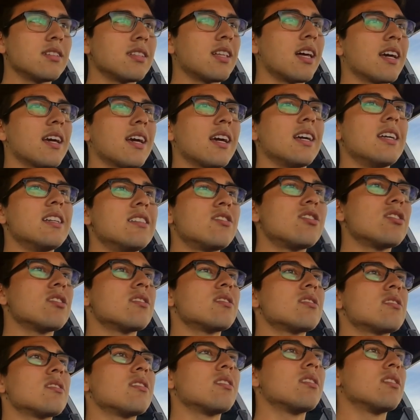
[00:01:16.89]
Like it's
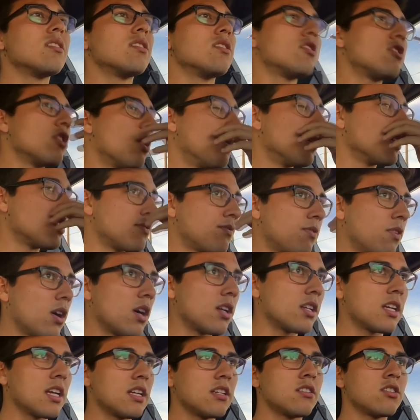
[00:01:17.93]
just so much
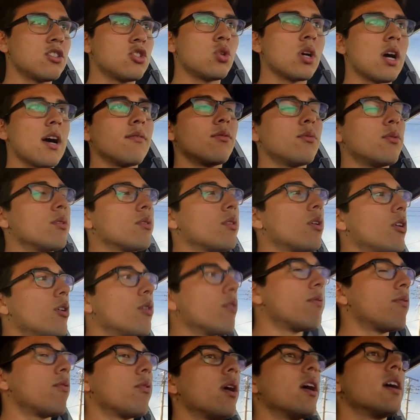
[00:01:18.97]
fun getting to travel with all
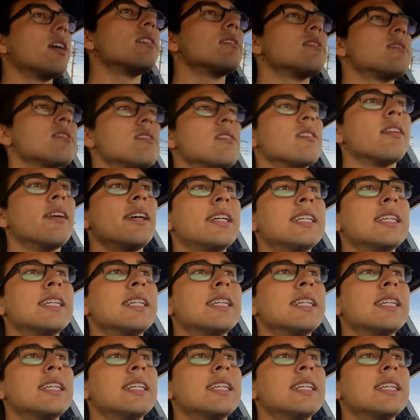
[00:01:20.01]
your friends and